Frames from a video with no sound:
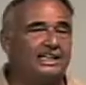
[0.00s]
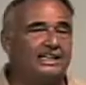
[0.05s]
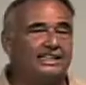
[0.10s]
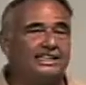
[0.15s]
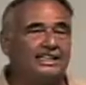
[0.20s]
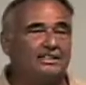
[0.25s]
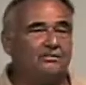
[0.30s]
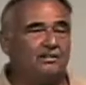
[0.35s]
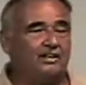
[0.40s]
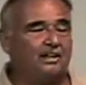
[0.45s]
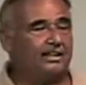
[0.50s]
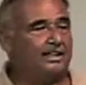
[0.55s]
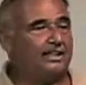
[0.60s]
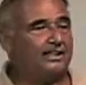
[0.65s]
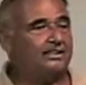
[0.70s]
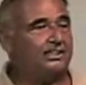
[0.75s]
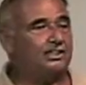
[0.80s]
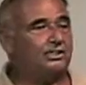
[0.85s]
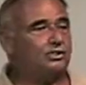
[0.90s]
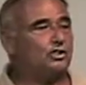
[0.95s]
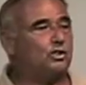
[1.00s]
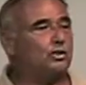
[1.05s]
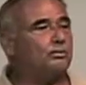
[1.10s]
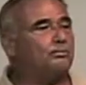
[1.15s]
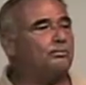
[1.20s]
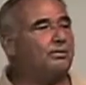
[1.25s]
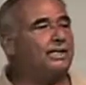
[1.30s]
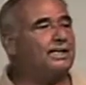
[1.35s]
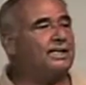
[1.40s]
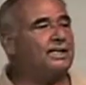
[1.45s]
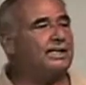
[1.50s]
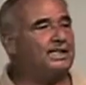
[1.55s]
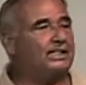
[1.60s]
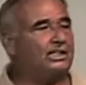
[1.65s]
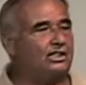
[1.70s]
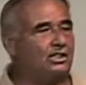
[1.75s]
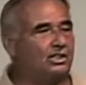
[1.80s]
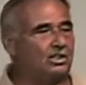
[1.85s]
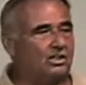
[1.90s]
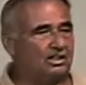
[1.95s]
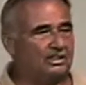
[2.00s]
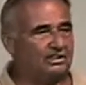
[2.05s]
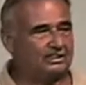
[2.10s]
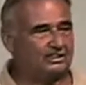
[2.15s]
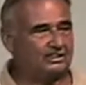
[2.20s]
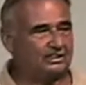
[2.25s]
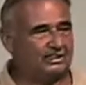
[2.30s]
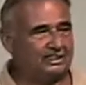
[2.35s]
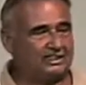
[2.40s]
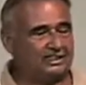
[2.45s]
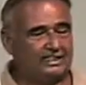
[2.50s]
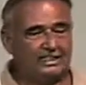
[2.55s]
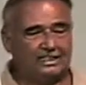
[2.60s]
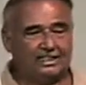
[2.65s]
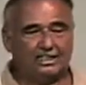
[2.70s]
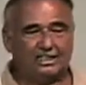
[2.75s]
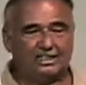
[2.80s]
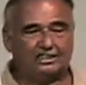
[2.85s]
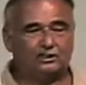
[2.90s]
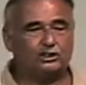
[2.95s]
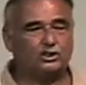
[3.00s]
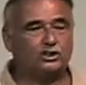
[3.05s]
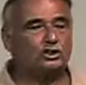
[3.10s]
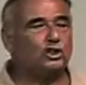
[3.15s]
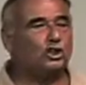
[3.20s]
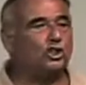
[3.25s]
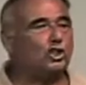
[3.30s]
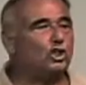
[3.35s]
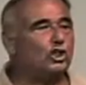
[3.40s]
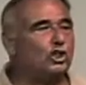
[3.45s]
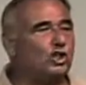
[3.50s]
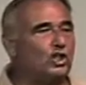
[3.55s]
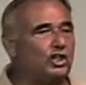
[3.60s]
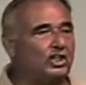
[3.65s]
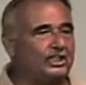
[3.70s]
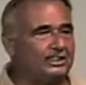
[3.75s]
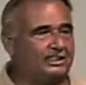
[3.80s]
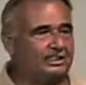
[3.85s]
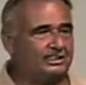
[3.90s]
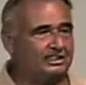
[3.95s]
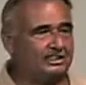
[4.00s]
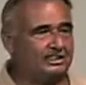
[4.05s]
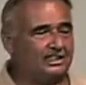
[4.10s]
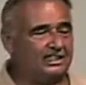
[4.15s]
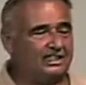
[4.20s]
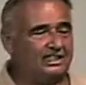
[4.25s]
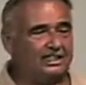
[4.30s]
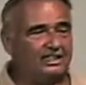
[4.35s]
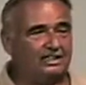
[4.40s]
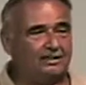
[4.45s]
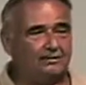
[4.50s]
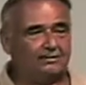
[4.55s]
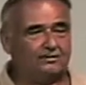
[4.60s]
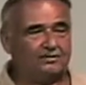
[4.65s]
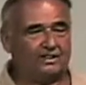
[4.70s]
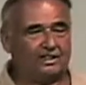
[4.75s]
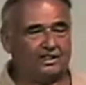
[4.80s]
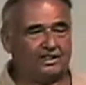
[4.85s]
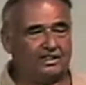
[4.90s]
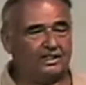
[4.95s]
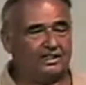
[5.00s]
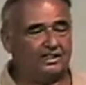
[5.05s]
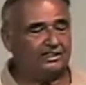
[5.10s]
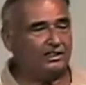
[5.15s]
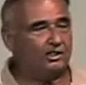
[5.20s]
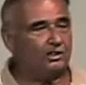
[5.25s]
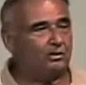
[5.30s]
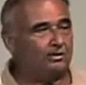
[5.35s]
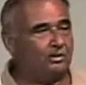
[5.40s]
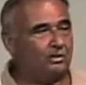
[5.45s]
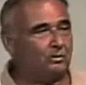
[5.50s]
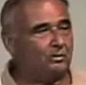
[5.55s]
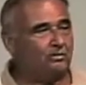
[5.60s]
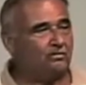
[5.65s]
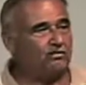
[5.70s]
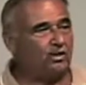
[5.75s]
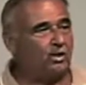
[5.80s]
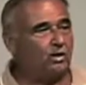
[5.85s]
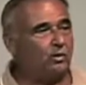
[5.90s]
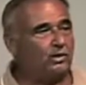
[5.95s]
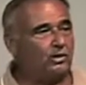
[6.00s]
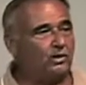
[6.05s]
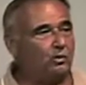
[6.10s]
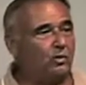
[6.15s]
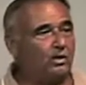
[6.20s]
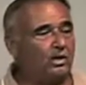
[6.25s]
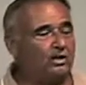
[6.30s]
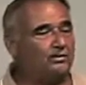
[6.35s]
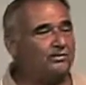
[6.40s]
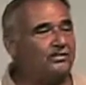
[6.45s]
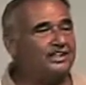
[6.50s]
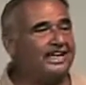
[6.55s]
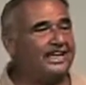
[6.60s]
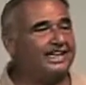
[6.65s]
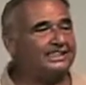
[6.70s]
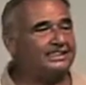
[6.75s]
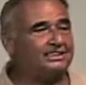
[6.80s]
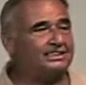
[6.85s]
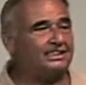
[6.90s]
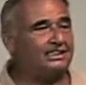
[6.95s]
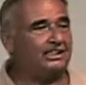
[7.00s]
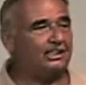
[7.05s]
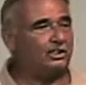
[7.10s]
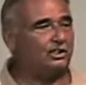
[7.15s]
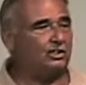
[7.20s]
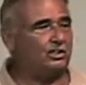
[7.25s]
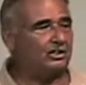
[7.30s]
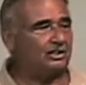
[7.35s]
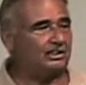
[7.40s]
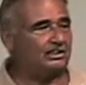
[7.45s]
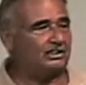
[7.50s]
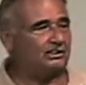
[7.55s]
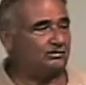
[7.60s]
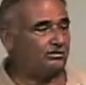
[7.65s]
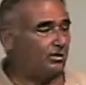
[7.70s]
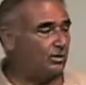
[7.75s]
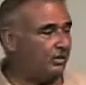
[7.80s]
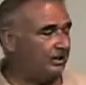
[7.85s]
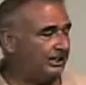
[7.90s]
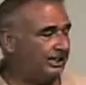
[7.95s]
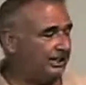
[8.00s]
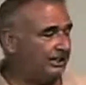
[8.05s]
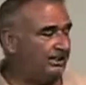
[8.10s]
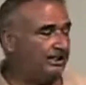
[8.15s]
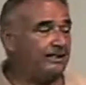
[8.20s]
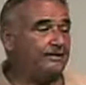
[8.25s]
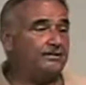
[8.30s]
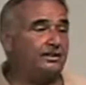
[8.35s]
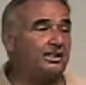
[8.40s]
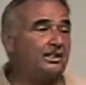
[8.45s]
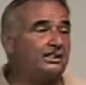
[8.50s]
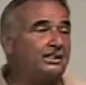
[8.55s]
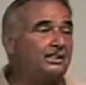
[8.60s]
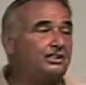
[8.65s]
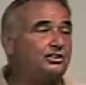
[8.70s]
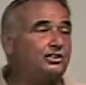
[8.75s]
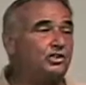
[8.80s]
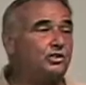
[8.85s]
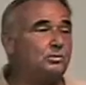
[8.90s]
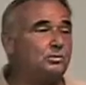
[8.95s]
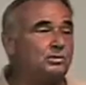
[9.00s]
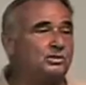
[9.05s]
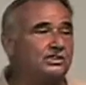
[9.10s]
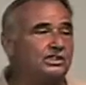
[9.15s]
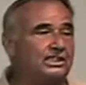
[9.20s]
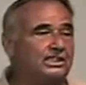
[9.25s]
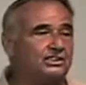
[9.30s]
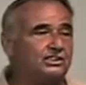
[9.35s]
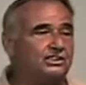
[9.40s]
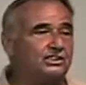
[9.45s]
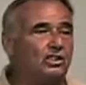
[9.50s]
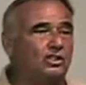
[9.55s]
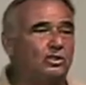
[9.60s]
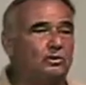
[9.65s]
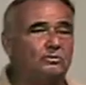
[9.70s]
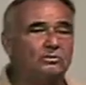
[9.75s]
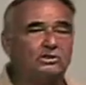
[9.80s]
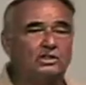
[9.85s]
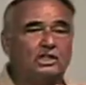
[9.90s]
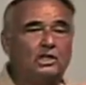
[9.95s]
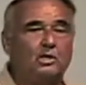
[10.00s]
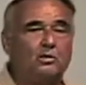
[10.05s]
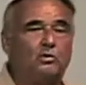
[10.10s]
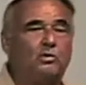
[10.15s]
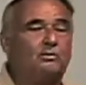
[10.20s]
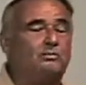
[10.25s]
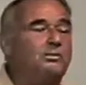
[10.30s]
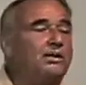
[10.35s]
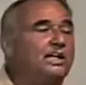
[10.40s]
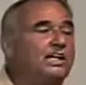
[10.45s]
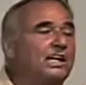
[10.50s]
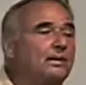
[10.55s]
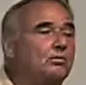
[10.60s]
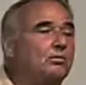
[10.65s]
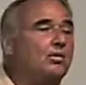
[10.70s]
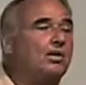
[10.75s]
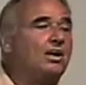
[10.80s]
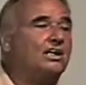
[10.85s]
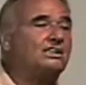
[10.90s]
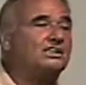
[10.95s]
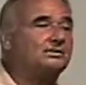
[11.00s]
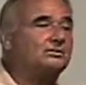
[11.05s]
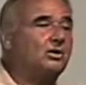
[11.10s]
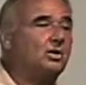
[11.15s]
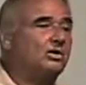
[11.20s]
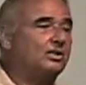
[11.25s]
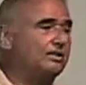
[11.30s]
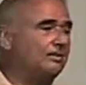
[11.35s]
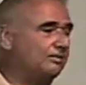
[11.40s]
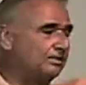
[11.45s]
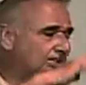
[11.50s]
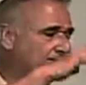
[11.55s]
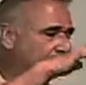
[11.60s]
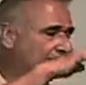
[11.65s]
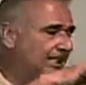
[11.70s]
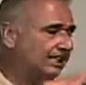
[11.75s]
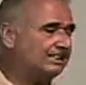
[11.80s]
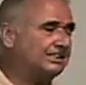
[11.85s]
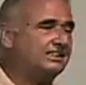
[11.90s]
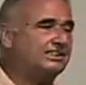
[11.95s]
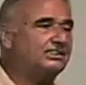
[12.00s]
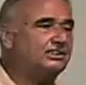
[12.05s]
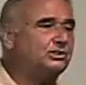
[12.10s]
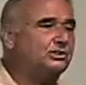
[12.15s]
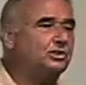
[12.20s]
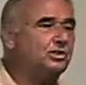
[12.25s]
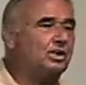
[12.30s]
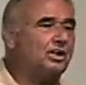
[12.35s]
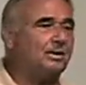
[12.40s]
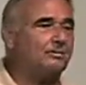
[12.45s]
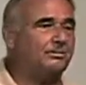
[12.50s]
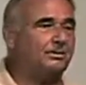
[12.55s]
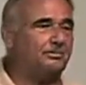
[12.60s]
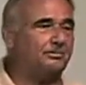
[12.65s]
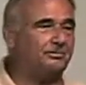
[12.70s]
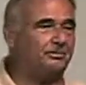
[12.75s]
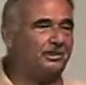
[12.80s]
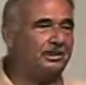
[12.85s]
they found out that turbidity currents, slurries that would flow underwater, density currents flowing down even 2% slopes would pick up rocks of all different sizes and drop them.